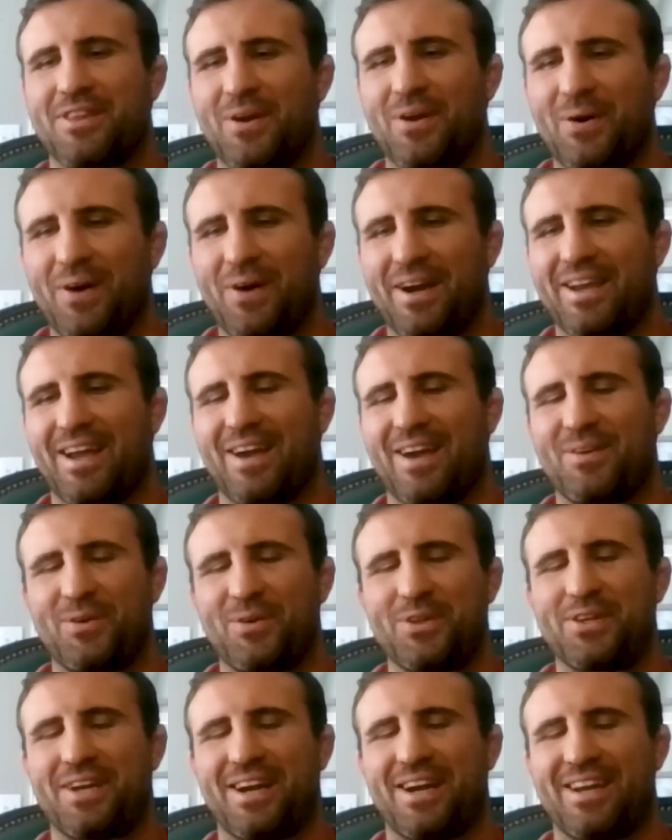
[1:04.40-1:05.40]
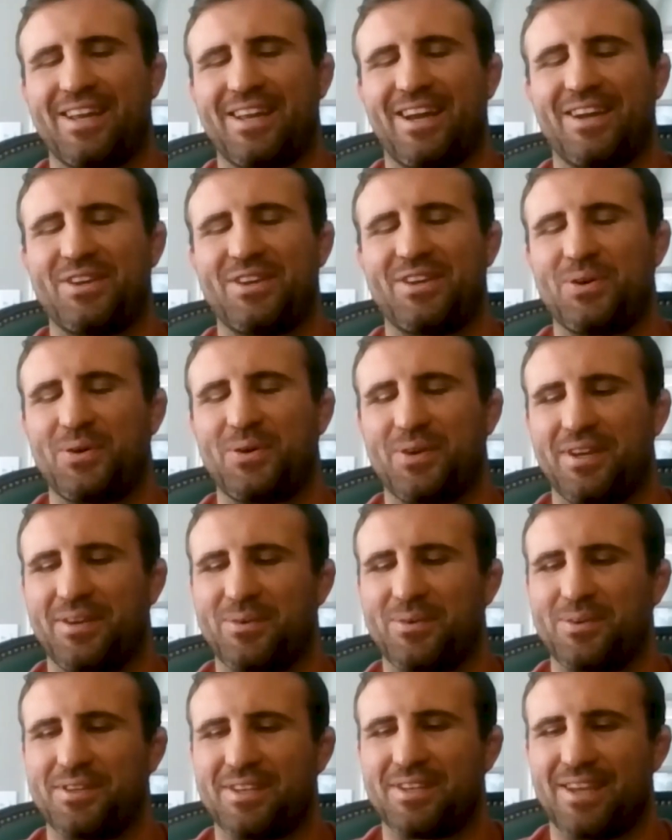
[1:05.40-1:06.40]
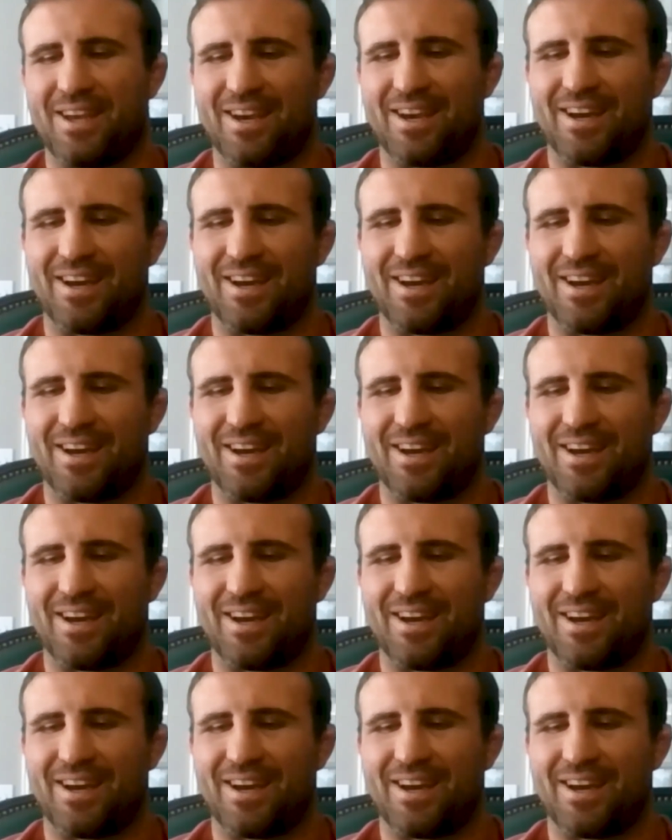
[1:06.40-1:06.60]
it though. I do, and it was